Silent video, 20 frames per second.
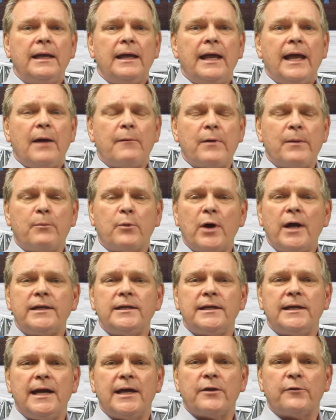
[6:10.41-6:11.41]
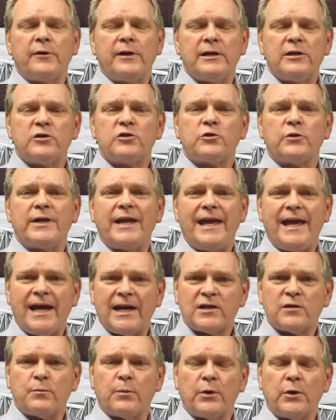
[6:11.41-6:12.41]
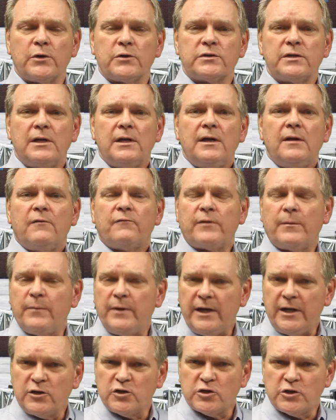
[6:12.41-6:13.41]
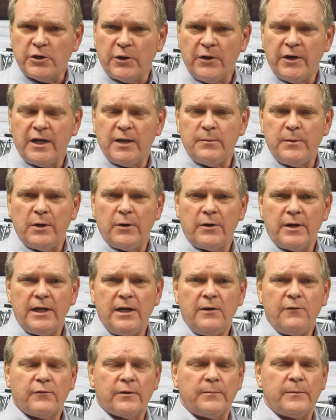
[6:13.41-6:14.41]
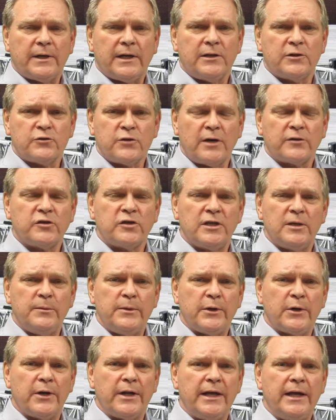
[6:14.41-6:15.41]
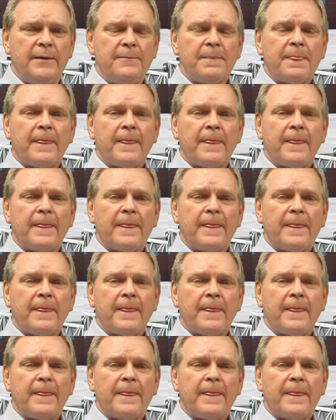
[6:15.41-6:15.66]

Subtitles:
and we brought together industry experts from the engineering community, from the construction community,